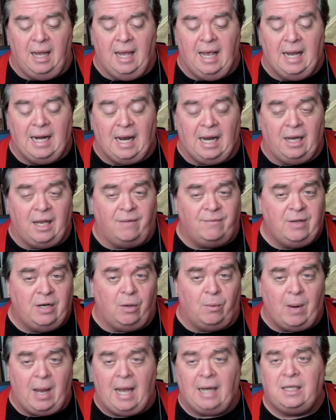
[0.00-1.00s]
And I love
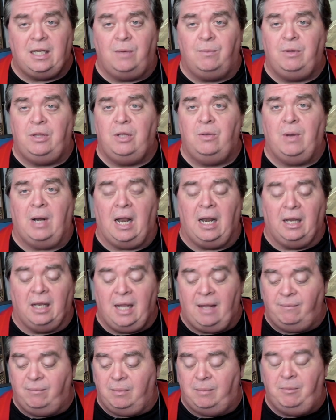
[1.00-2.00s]
interacting with you. And I
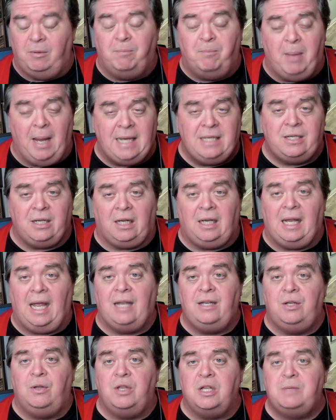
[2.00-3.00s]
love, basically, I
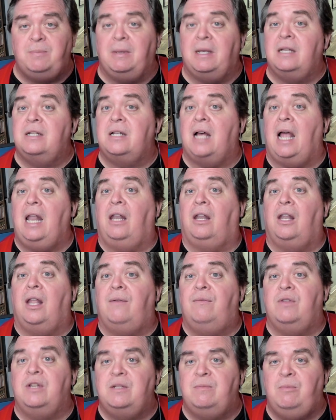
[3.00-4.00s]
do this because I
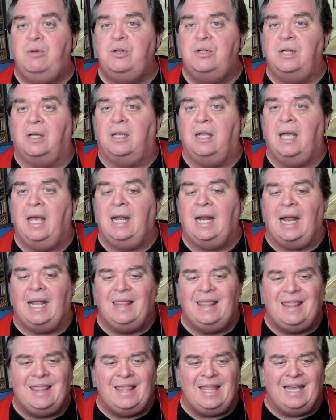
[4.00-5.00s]
love this music. And I
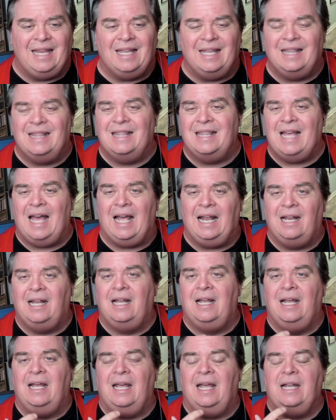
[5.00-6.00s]
think that
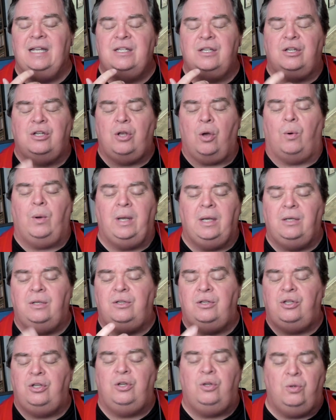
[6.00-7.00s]
it's going
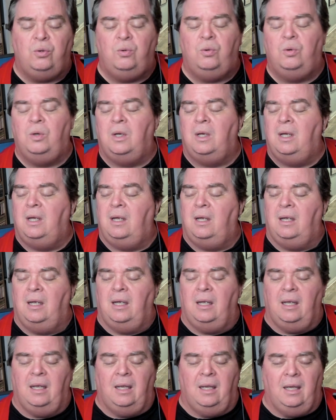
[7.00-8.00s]
to
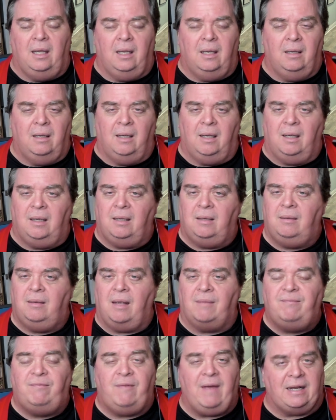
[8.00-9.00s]

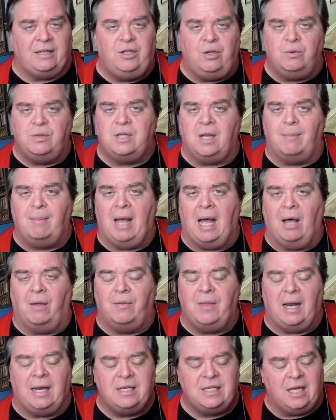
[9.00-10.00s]
affect you somehow,
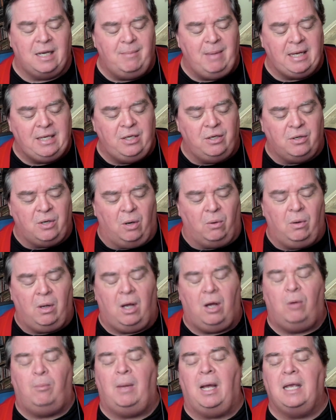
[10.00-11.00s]
that it's going to make you go,
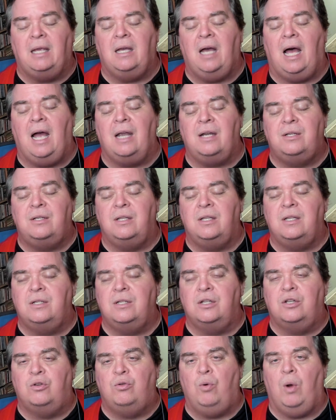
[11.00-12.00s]
oh my gosh, this
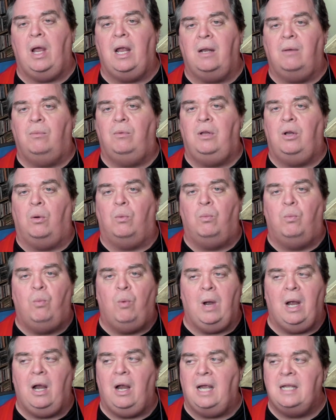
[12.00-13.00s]
is great. You know,
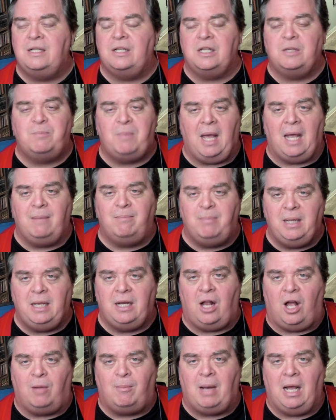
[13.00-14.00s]
where has this band
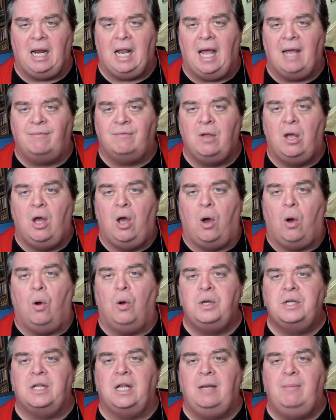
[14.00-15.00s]
been all my life? Or
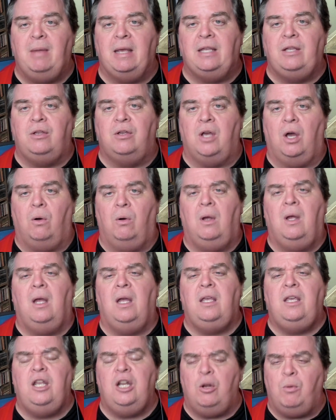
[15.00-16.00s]
it's going to make you go,
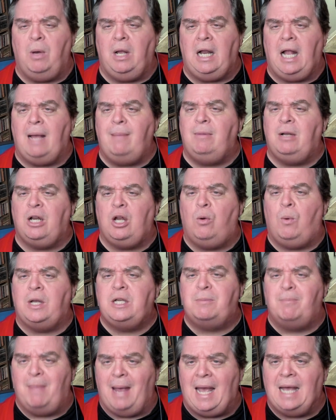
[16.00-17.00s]
you know what? I'm going to go
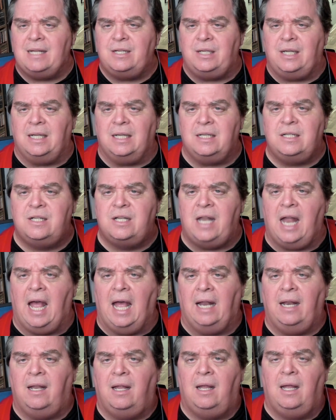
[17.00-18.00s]
watch Mazzy
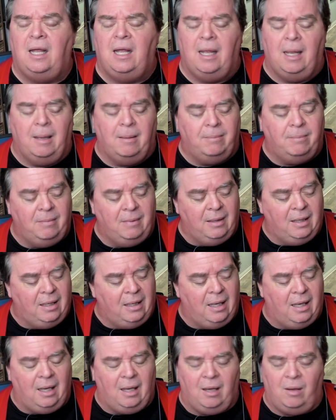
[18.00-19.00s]
instead.
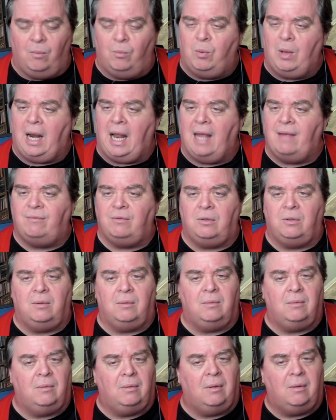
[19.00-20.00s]

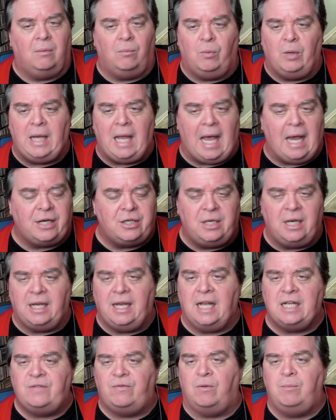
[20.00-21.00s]
Whatever reaction it
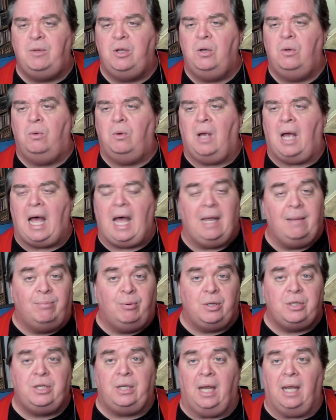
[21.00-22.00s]
gets from you, I
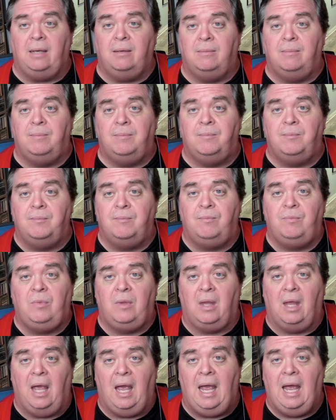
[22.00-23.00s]
appreciate.
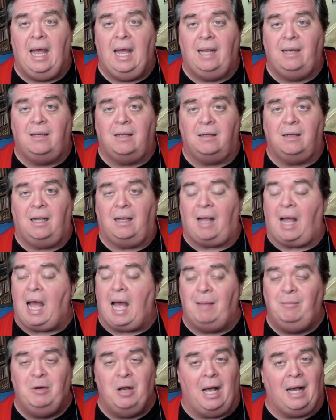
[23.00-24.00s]
And
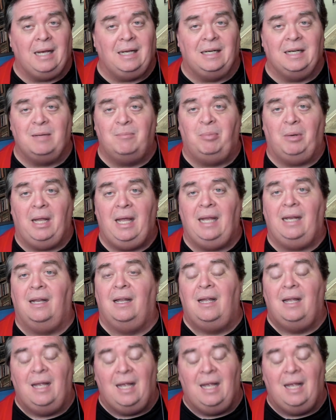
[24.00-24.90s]
I'm not going to complain.